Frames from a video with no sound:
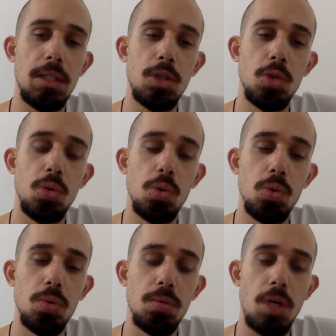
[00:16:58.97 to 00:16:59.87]

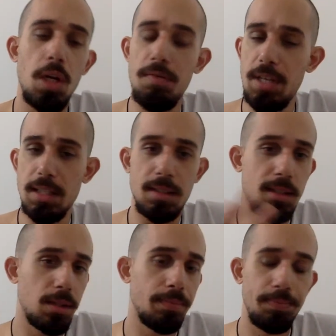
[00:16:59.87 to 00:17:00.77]
to all of
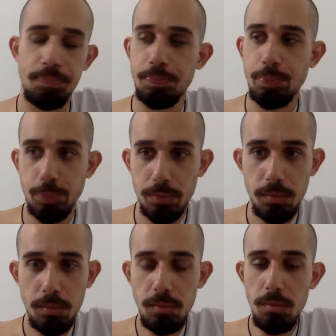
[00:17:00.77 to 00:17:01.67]
this
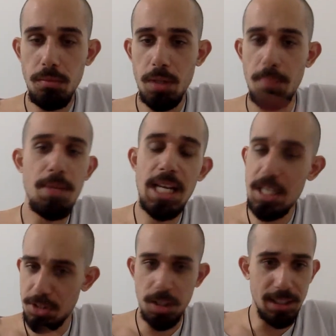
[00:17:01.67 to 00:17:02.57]
media
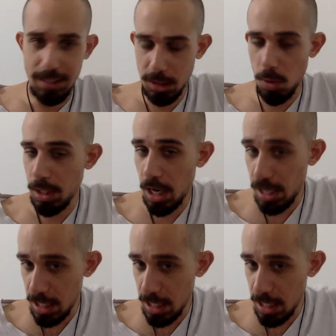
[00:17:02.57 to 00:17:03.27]
circus that's going on in